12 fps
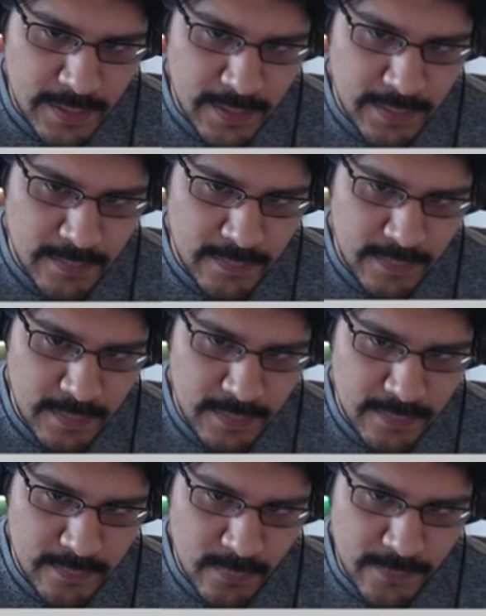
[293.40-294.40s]
guy, you can see
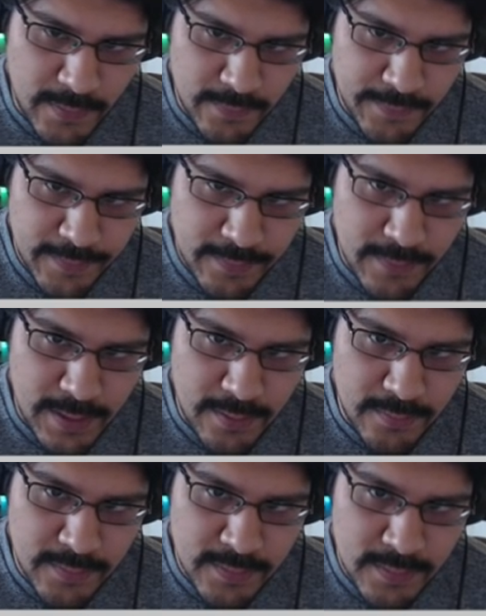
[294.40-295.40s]
it's revolving
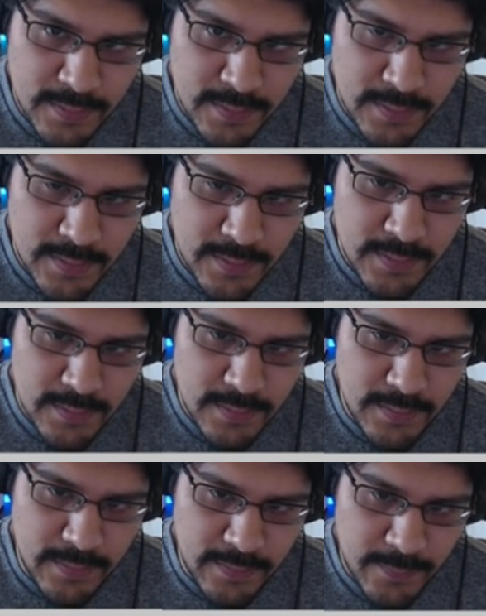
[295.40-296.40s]
around
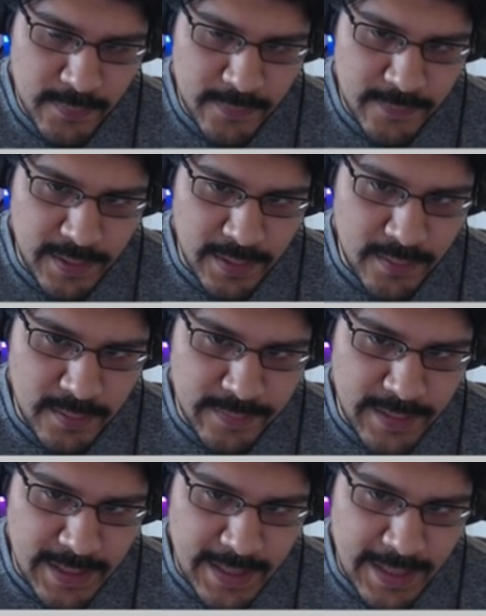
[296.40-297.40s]
this profile
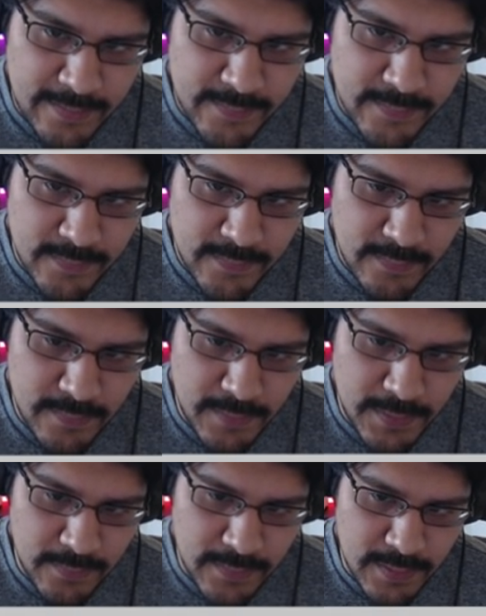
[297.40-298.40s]
on that axis in the
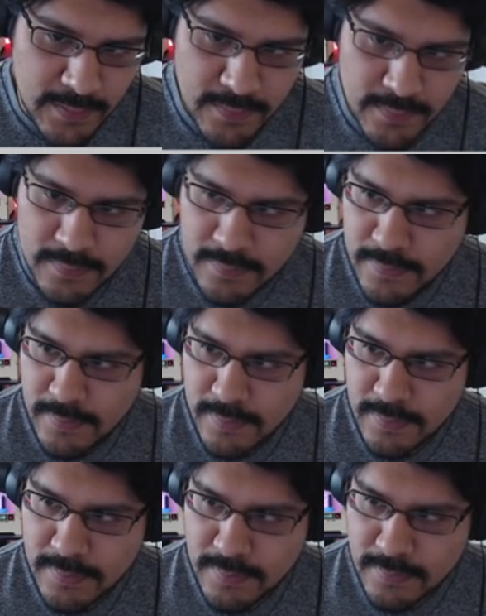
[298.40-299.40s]
middle there.
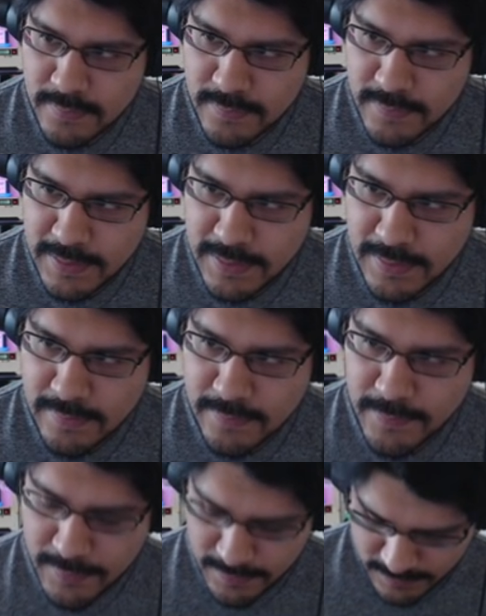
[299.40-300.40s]
So I'll just highlight
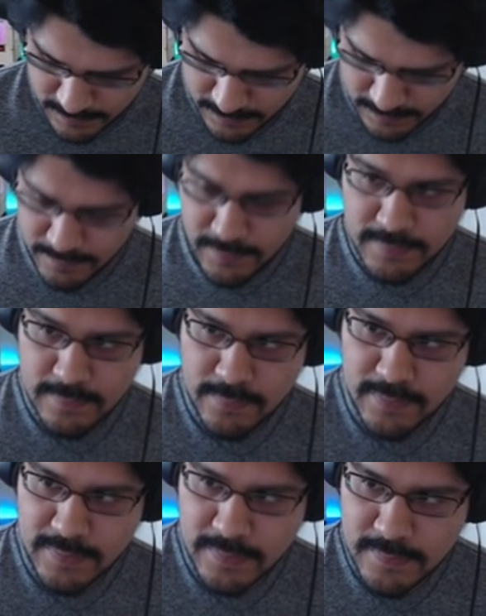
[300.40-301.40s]
this part and then put
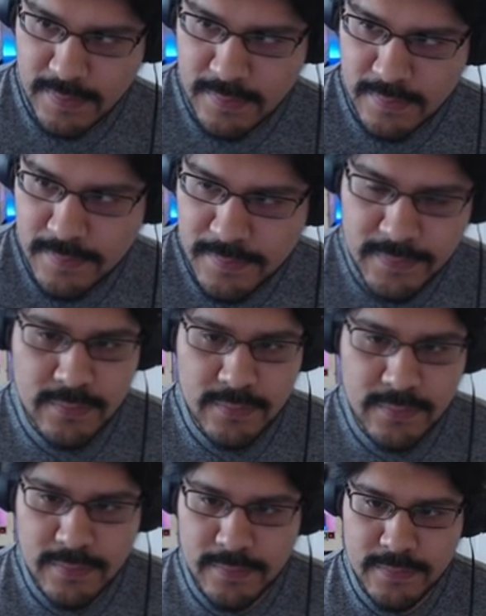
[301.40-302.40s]
360. Let's just
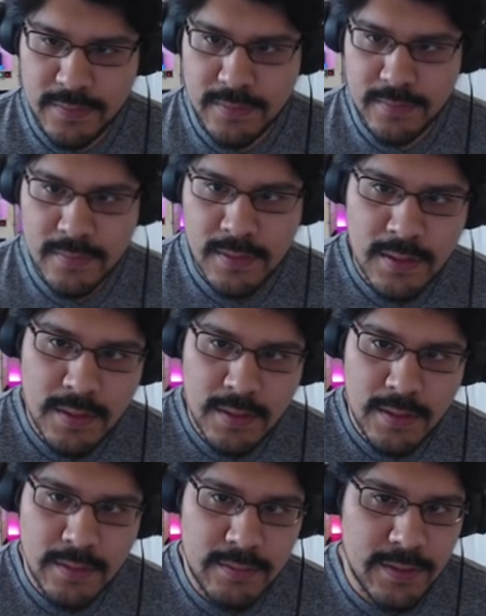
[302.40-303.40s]
go to show you.
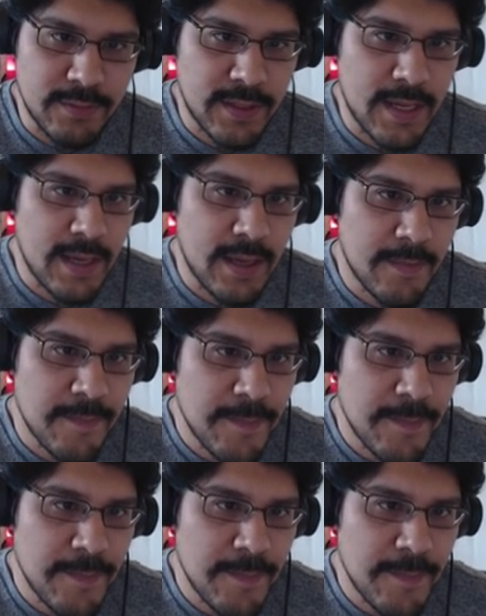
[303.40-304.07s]
Then I'll hit OK.